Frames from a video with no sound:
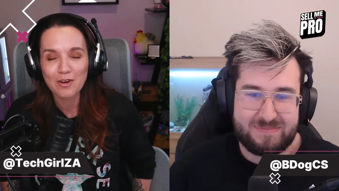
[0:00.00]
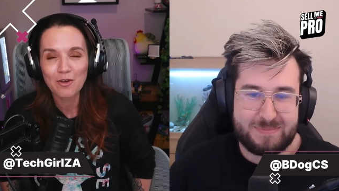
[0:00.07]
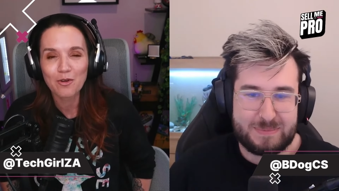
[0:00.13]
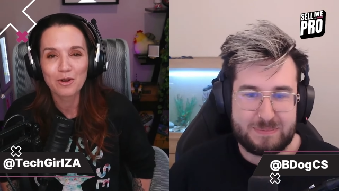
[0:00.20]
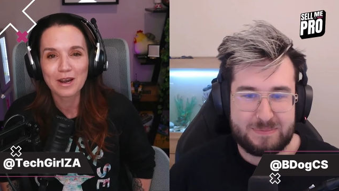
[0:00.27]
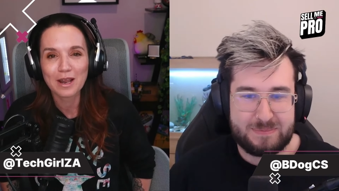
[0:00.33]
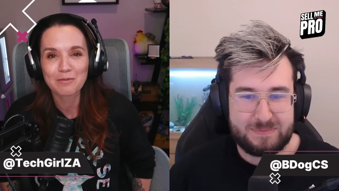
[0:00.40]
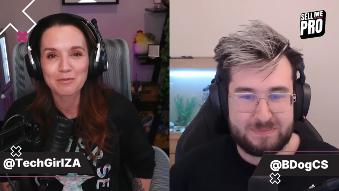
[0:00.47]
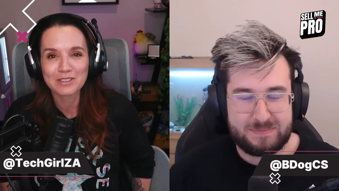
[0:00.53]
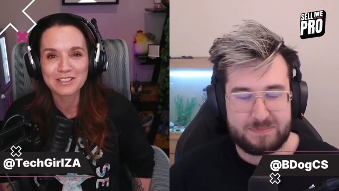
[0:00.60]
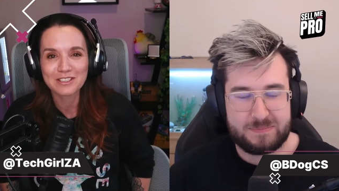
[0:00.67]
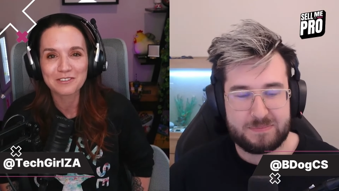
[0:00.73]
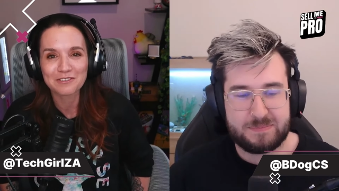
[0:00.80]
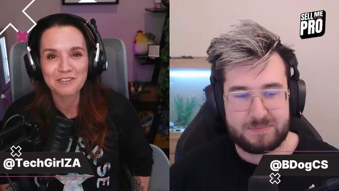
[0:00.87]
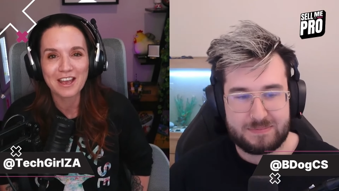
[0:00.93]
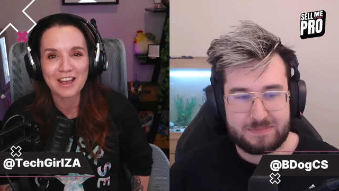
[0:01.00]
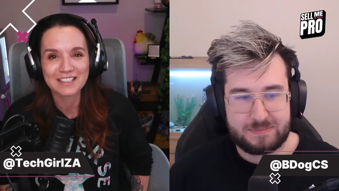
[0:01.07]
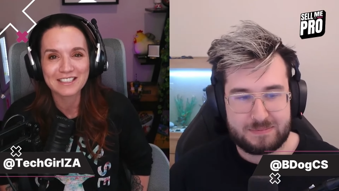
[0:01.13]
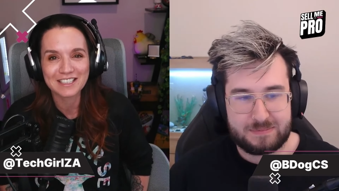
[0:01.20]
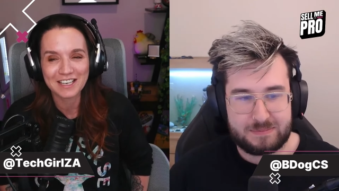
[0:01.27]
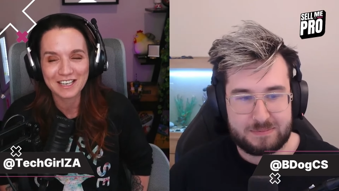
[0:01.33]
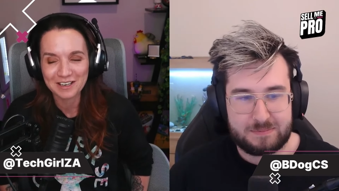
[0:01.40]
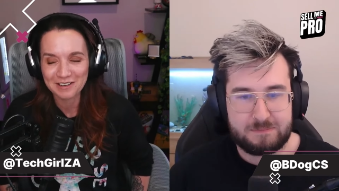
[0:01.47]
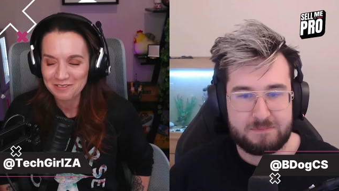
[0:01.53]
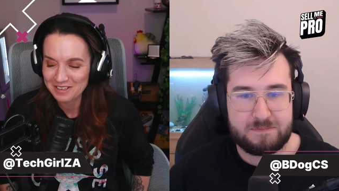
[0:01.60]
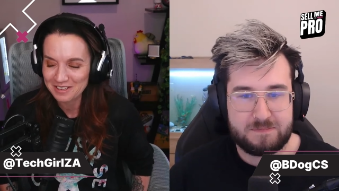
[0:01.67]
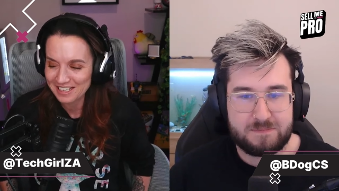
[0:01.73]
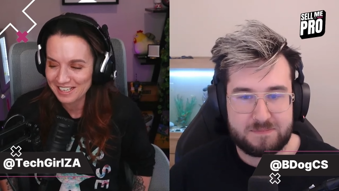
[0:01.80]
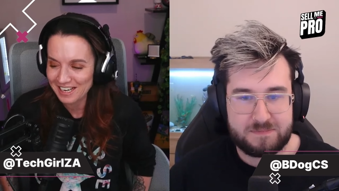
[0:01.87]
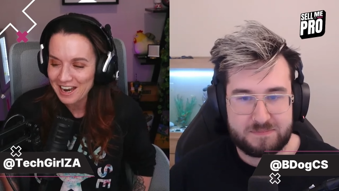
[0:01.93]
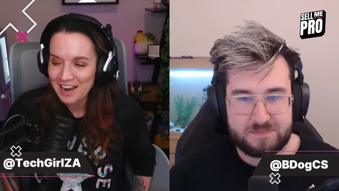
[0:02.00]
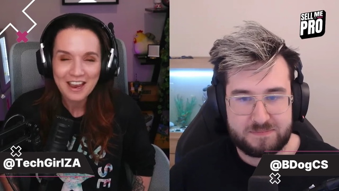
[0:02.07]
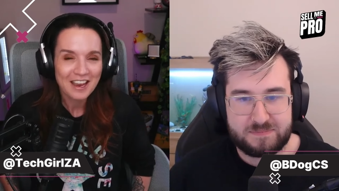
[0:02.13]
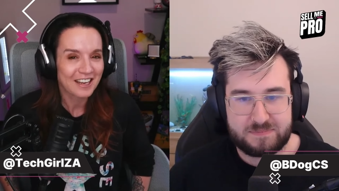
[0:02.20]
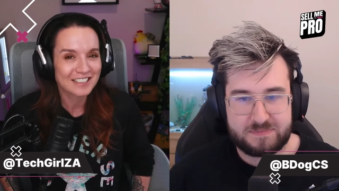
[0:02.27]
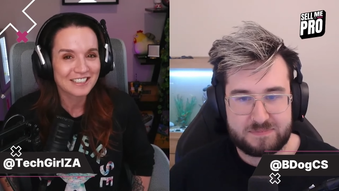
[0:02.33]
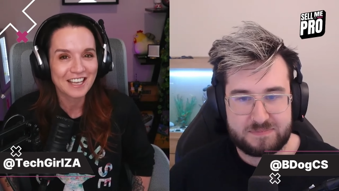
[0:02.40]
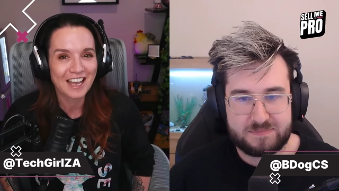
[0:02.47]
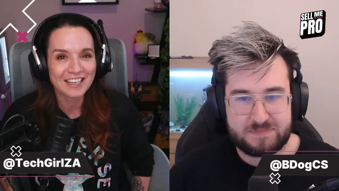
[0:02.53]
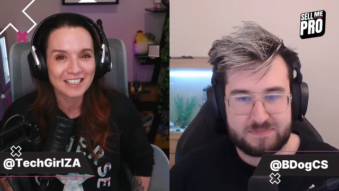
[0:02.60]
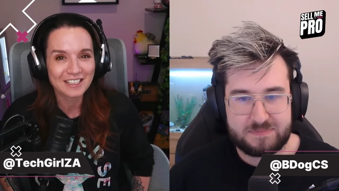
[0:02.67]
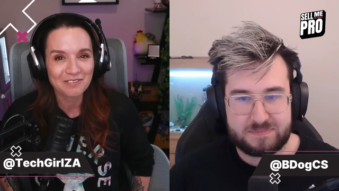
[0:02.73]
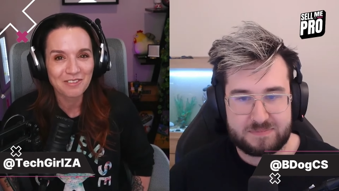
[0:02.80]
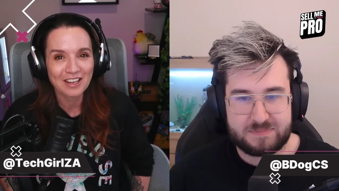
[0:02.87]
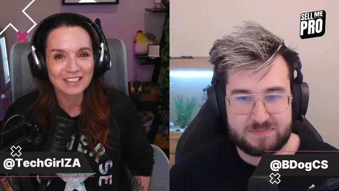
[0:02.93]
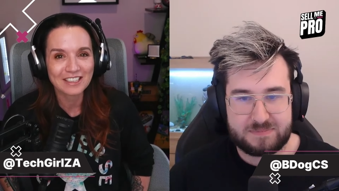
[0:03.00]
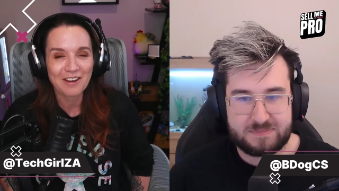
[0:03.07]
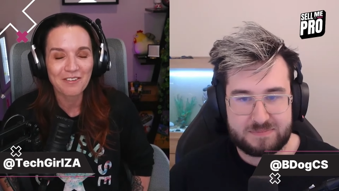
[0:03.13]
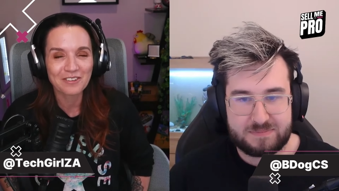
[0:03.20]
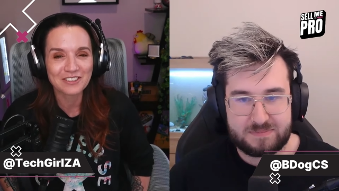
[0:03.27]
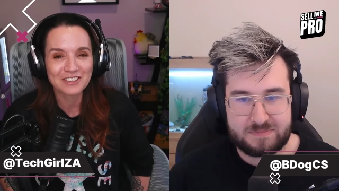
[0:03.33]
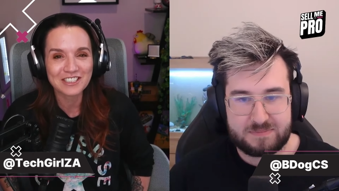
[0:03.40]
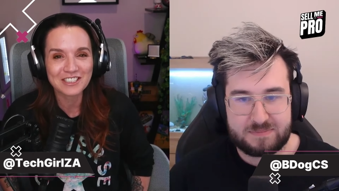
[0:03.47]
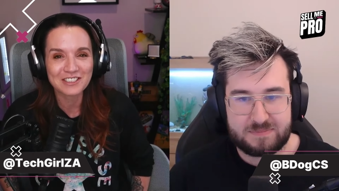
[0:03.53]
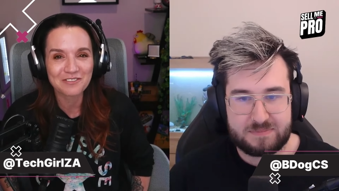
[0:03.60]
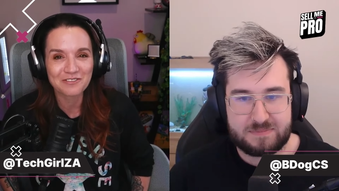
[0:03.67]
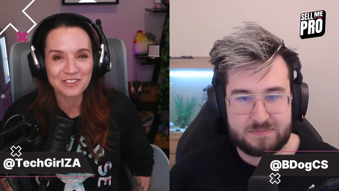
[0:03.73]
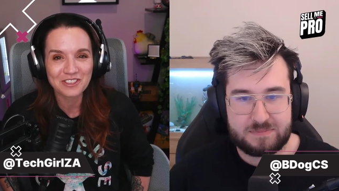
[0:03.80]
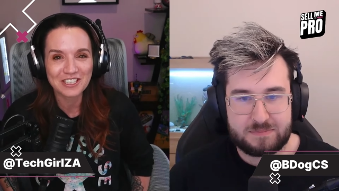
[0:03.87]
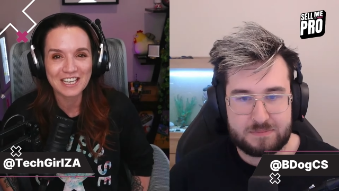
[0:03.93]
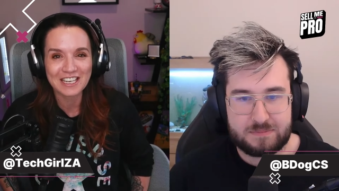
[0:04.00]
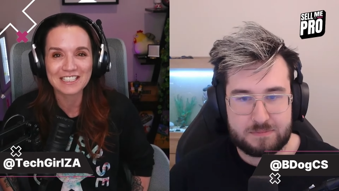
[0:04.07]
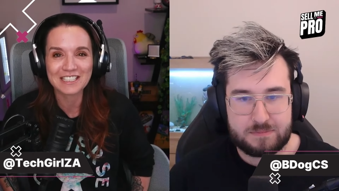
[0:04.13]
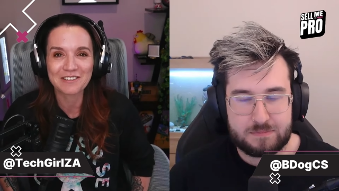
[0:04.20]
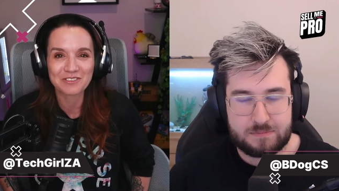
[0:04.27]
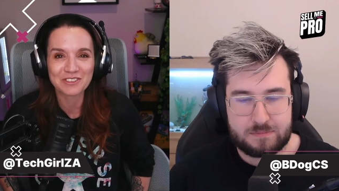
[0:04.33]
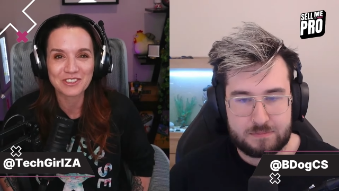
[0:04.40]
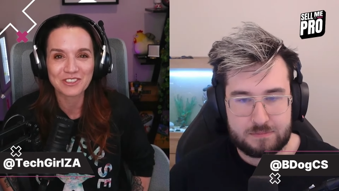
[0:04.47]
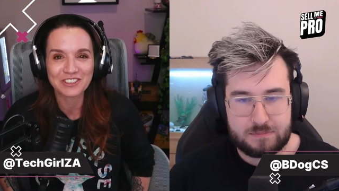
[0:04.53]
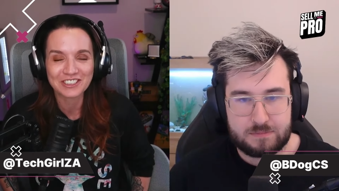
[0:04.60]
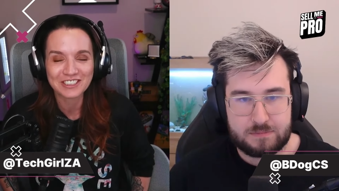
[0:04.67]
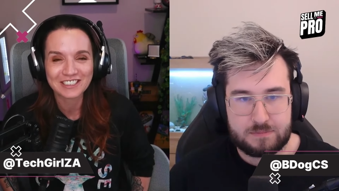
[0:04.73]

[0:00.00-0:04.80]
Speaker 1: know all our Brazil fans are going to be excited about that. We'll see you for the next episode.